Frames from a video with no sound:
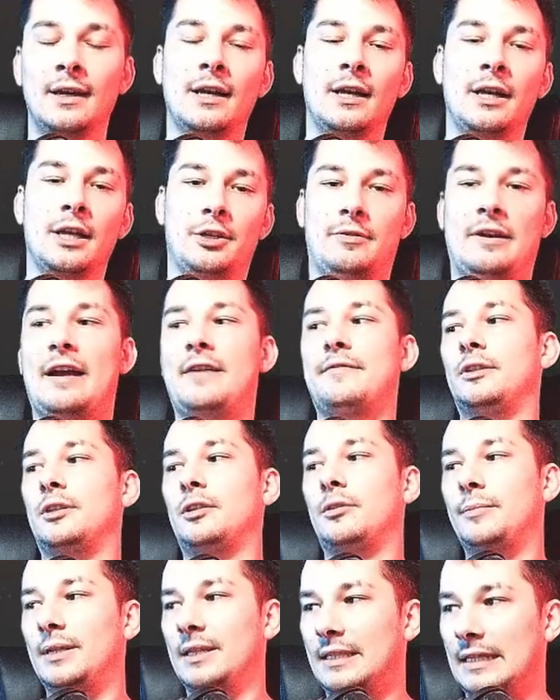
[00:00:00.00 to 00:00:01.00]
you have a little
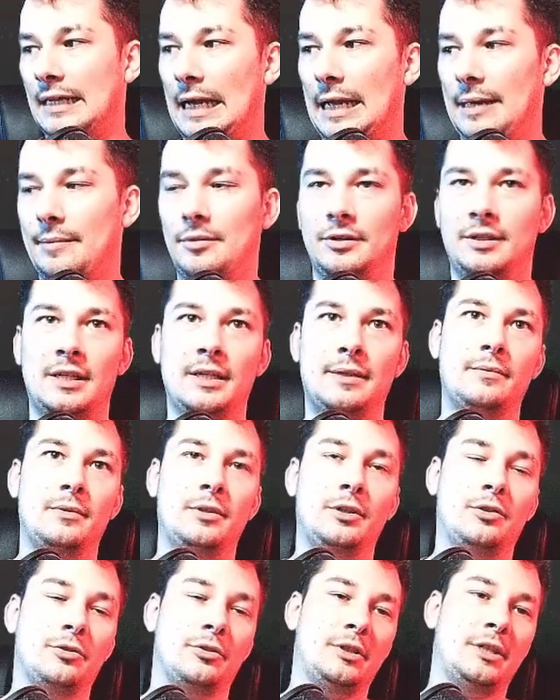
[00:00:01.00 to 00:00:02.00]
bit of time,
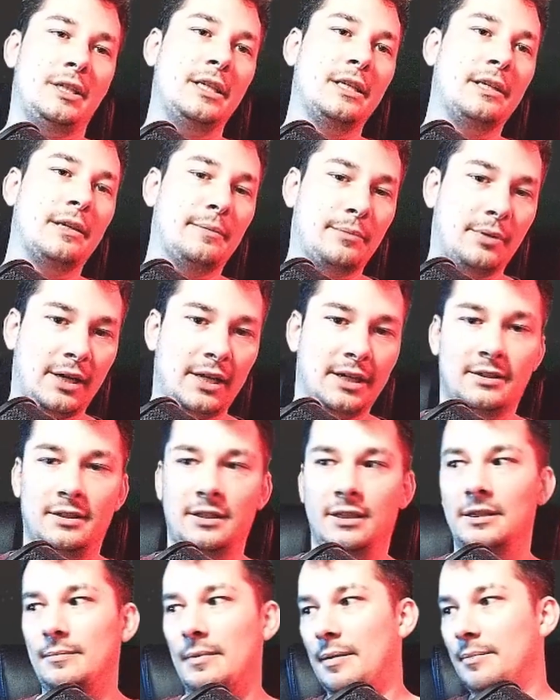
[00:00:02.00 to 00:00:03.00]
you're
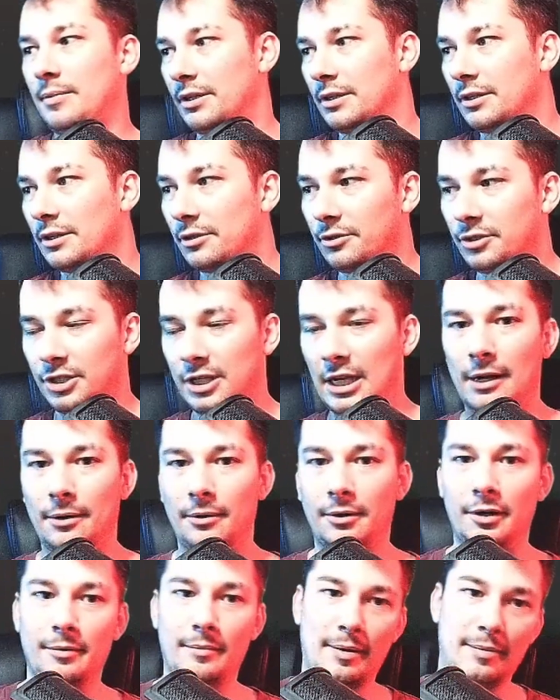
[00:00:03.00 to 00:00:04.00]
decompressing, maybe you're going to go
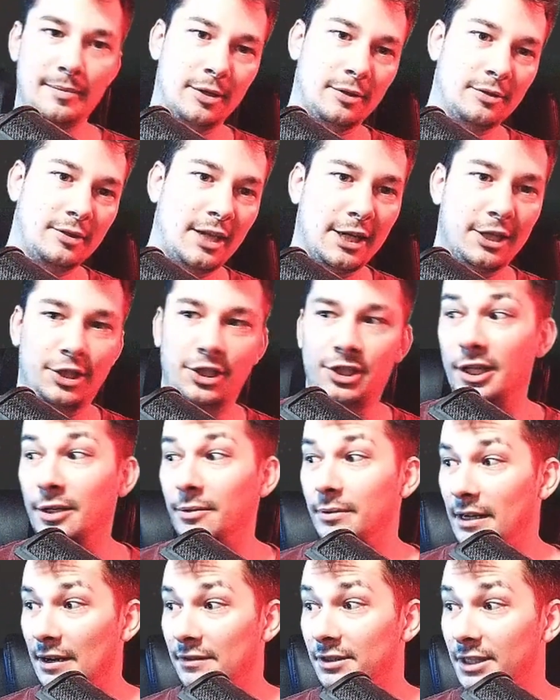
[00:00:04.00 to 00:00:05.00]
shower, maybe go take a shit,
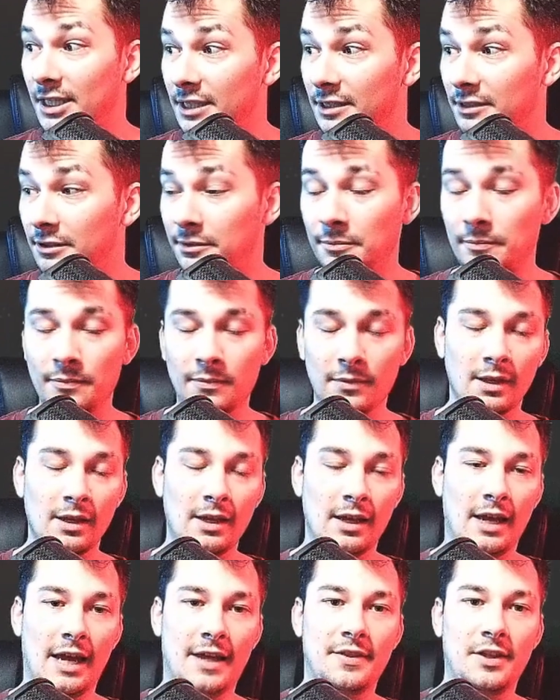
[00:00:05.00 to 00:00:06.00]
whatever it is,
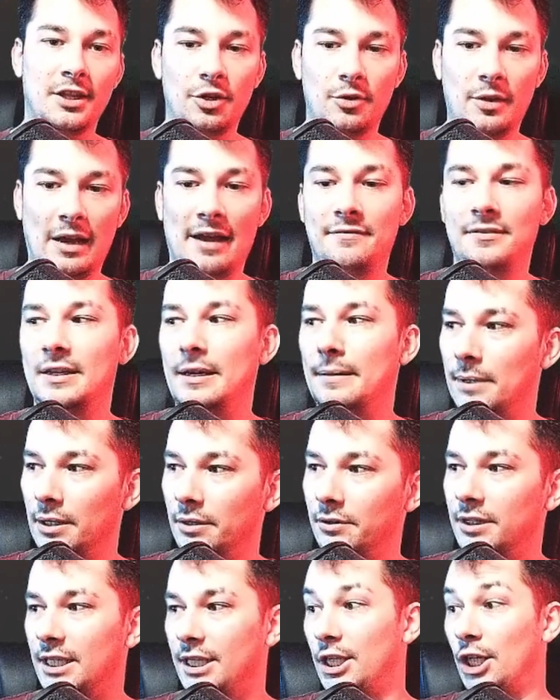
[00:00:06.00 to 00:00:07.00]
and then you have the
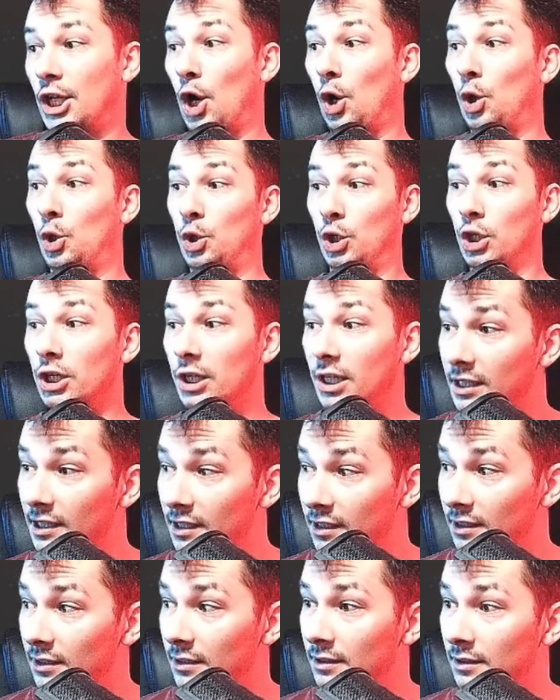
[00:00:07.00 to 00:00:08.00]
ability to go look,
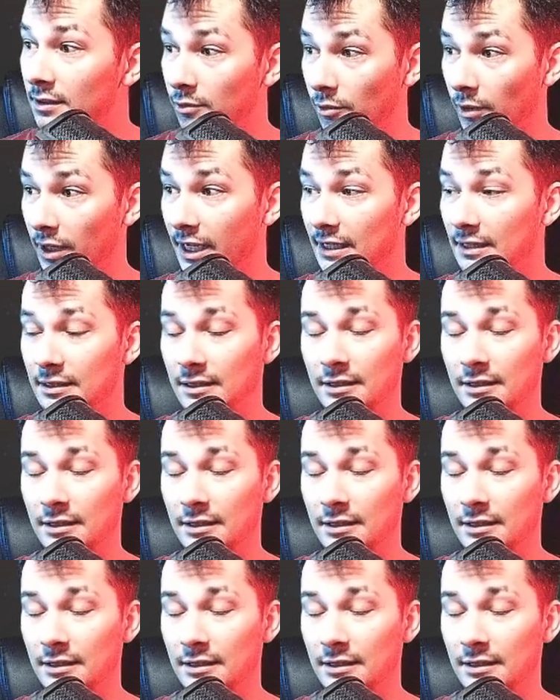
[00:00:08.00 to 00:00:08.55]
right,